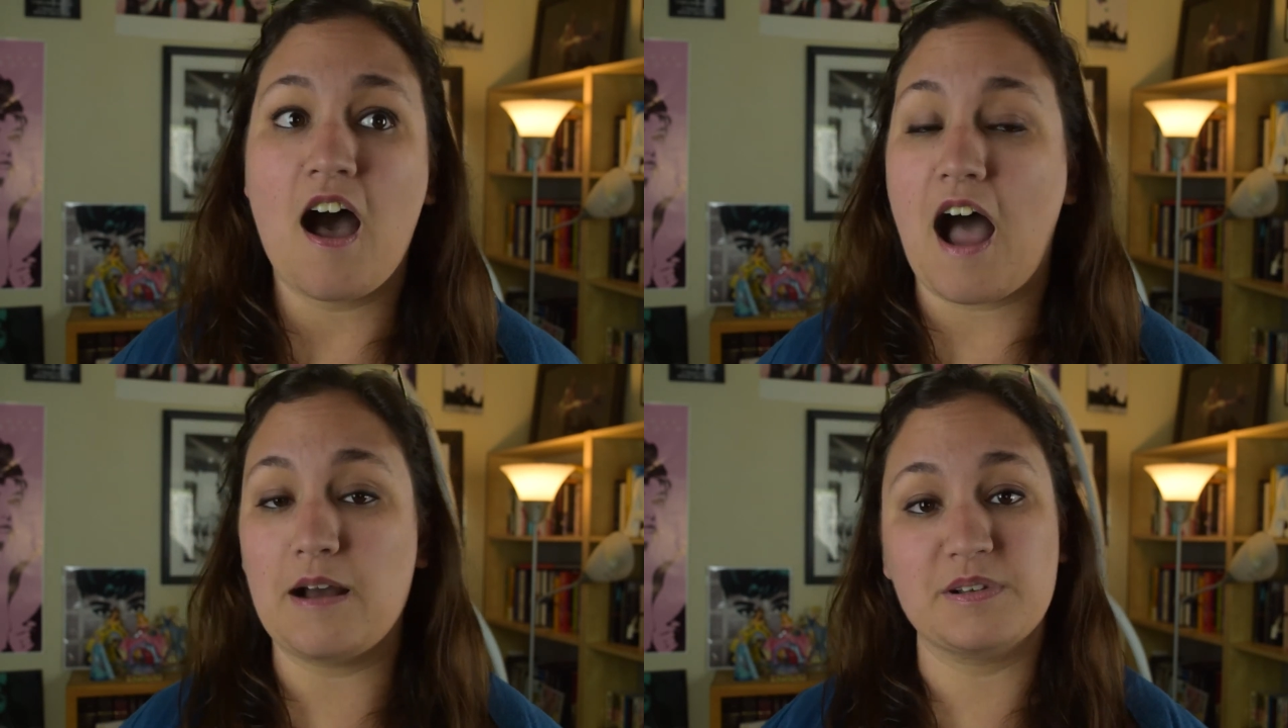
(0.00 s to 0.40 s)

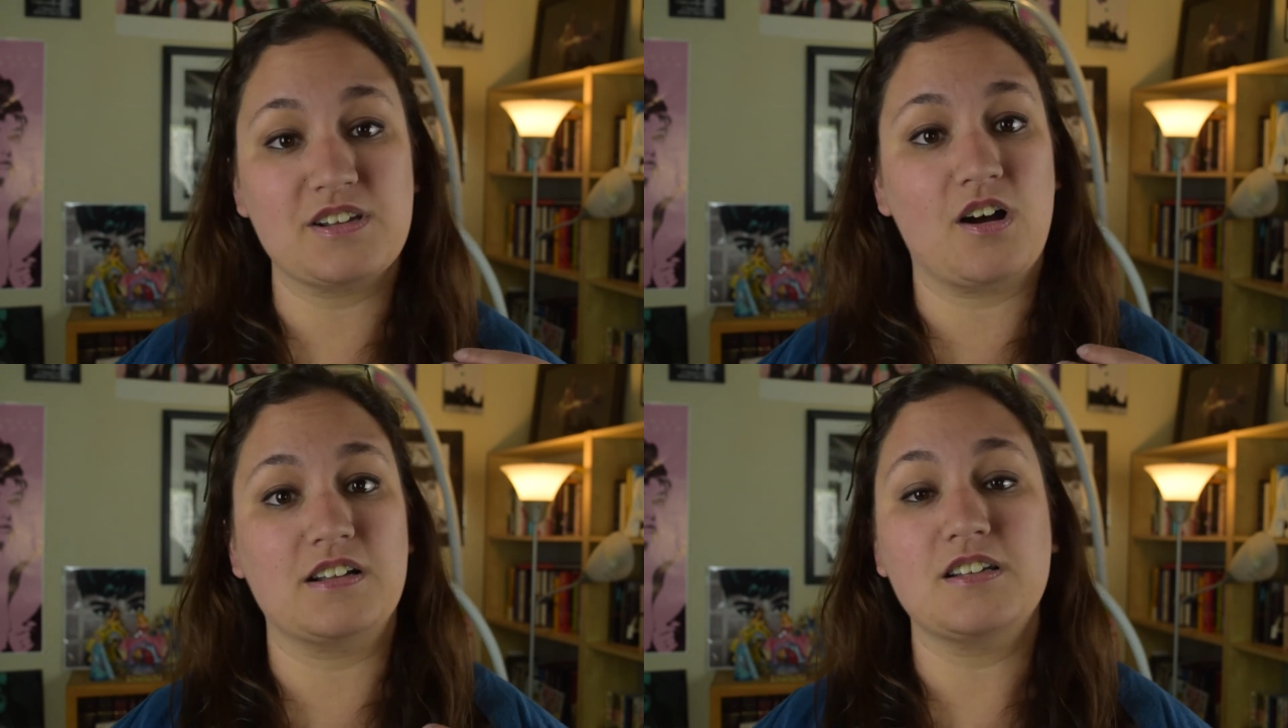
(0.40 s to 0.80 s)
I was
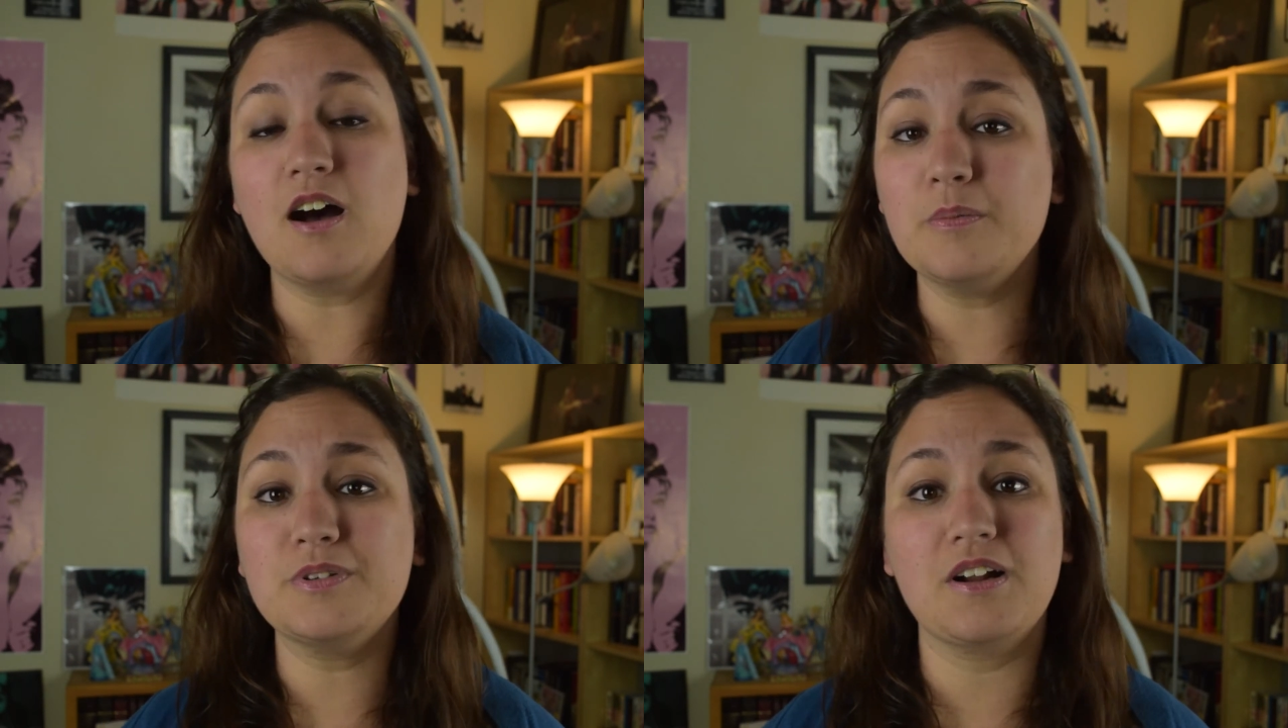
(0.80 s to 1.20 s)
on
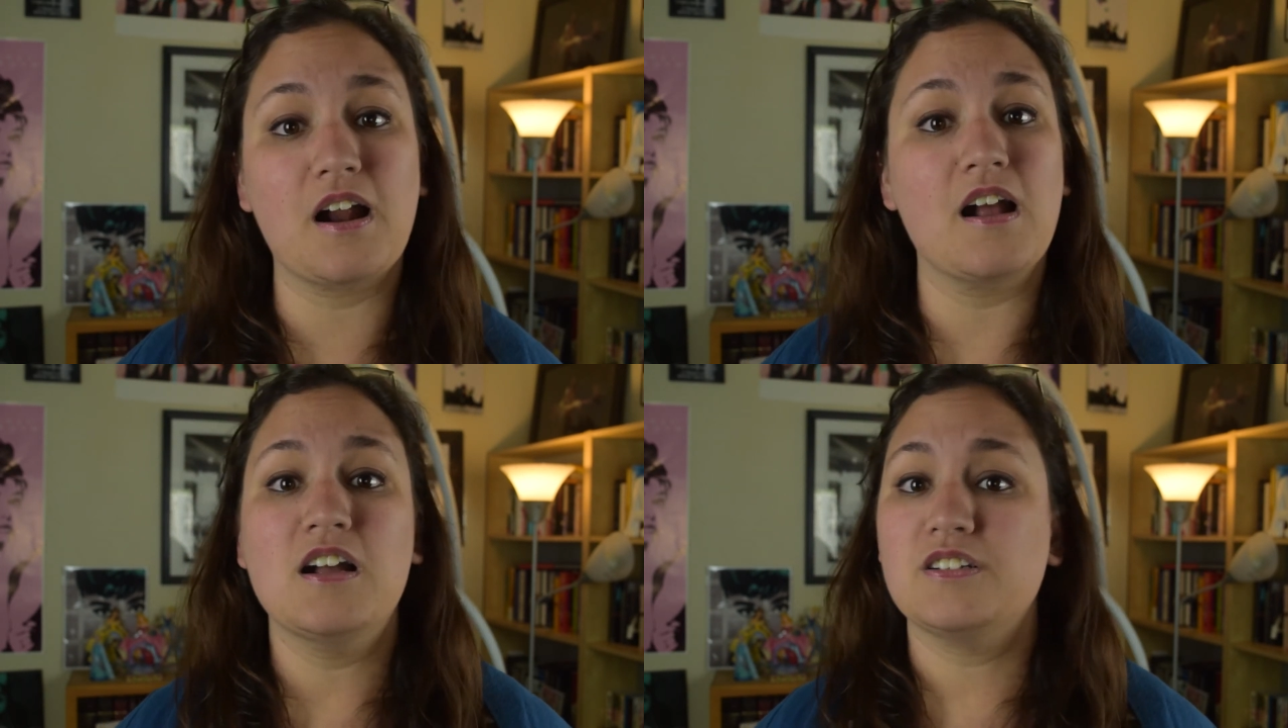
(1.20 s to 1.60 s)

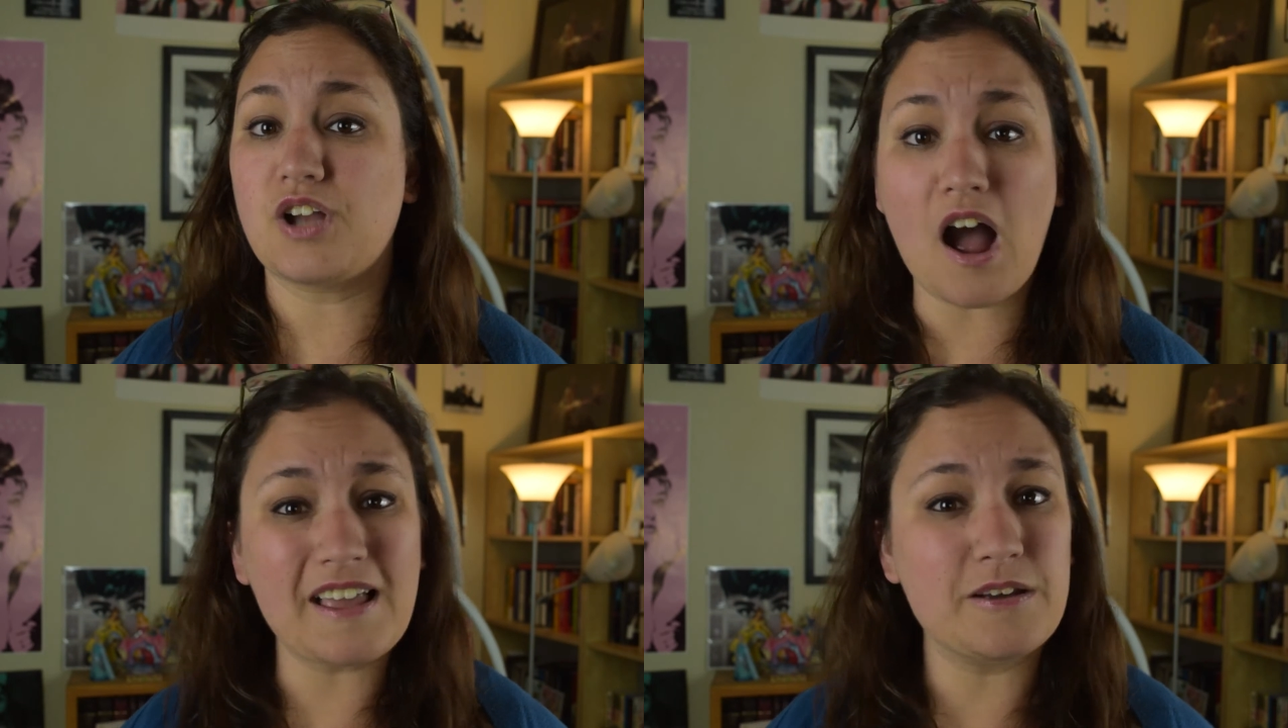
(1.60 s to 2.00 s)
Tumblr
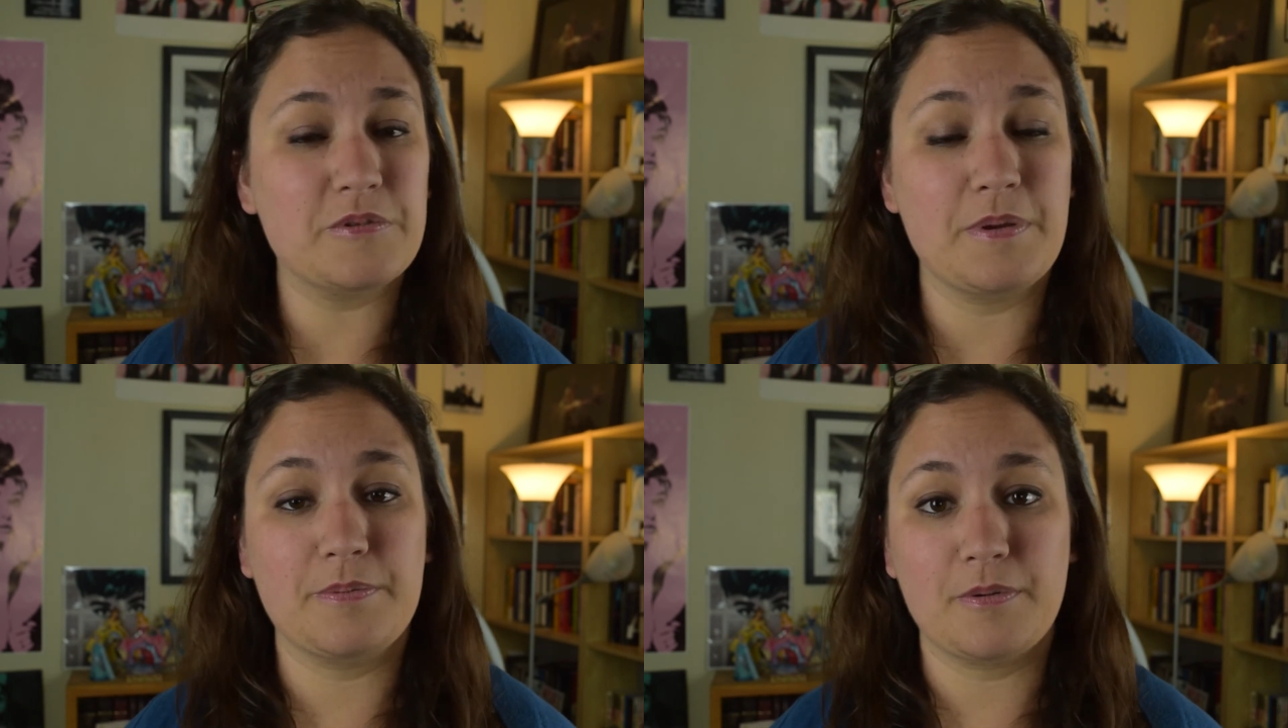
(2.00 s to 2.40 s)
talking
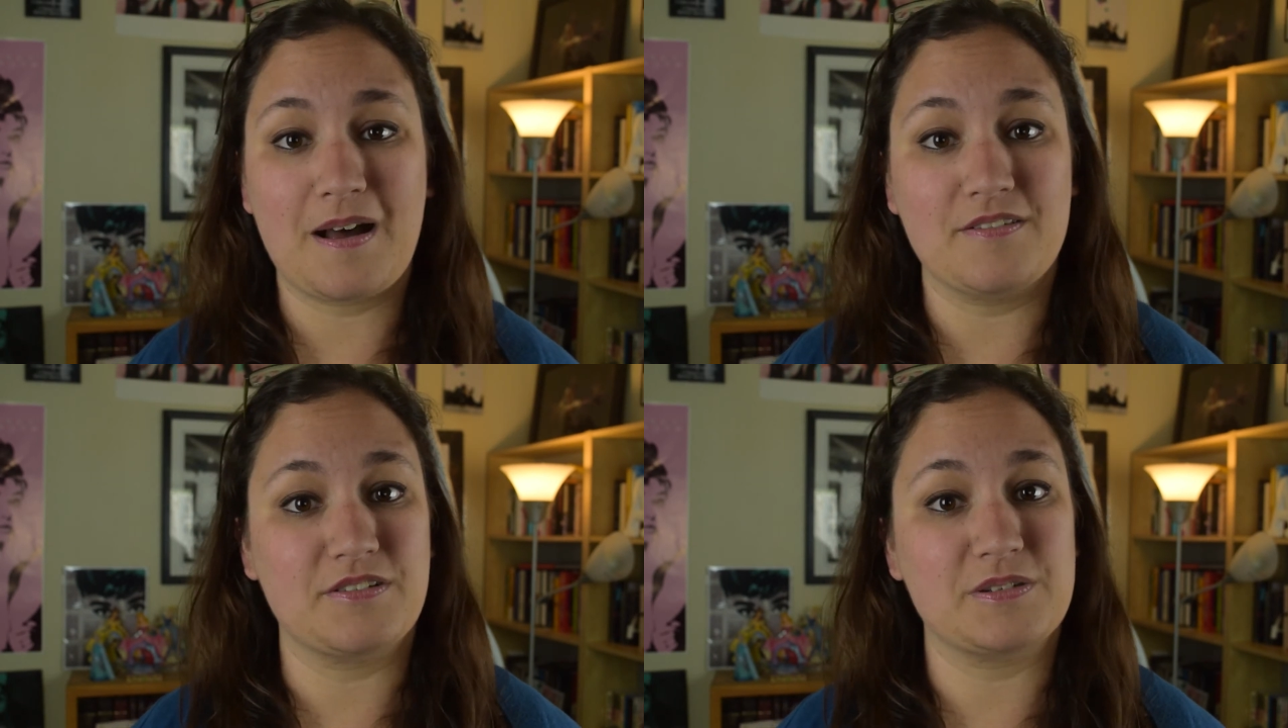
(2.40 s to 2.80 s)
with people
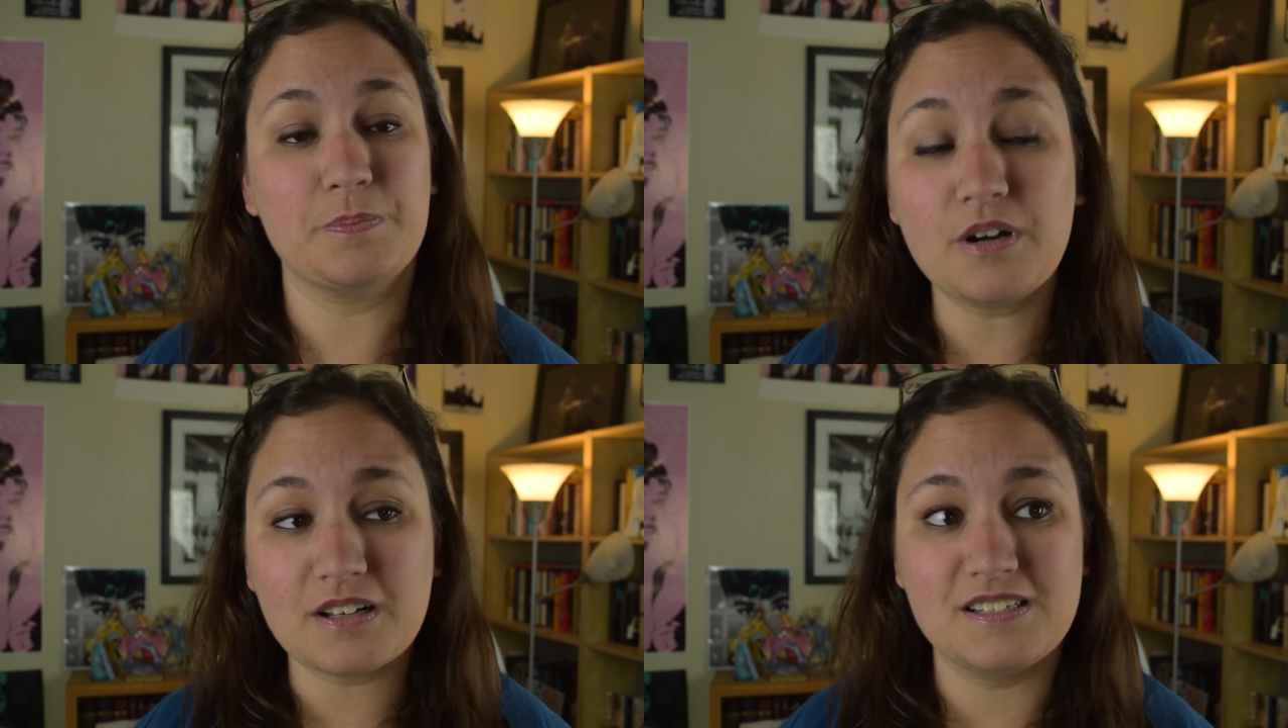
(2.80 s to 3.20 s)
about those
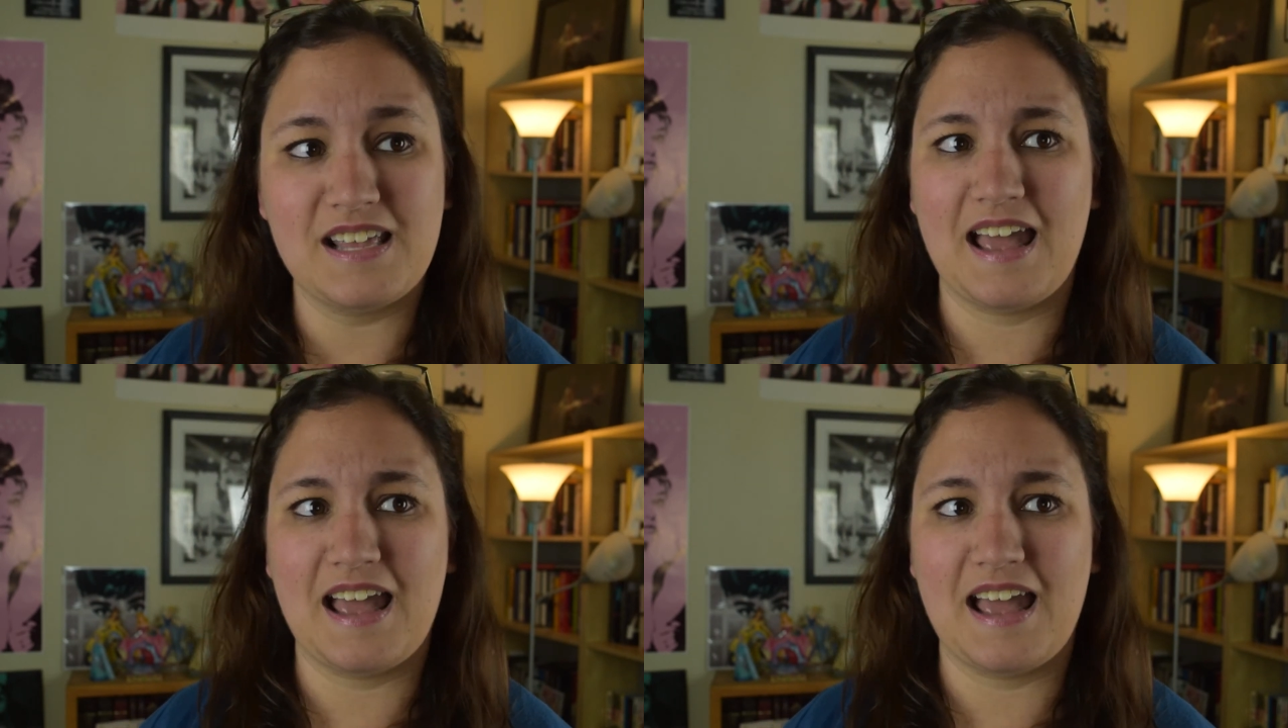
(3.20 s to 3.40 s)
books,